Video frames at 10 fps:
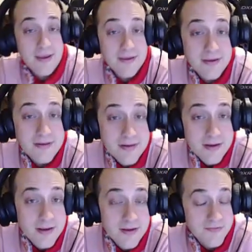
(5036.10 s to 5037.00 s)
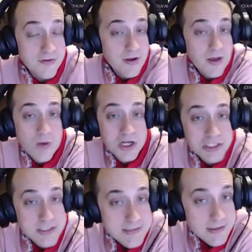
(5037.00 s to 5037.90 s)
Yeah, and if you're not
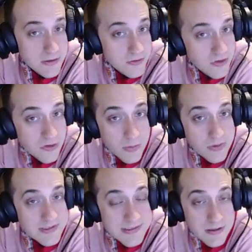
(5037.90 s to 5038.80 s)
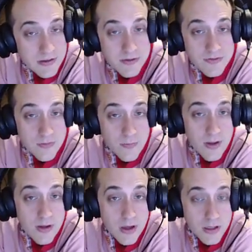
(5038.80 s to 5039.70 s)
watching this on YouTube or listening on
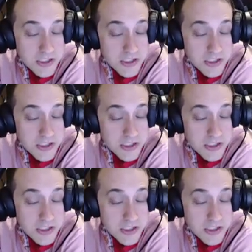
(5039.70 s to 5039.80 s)
YouTube,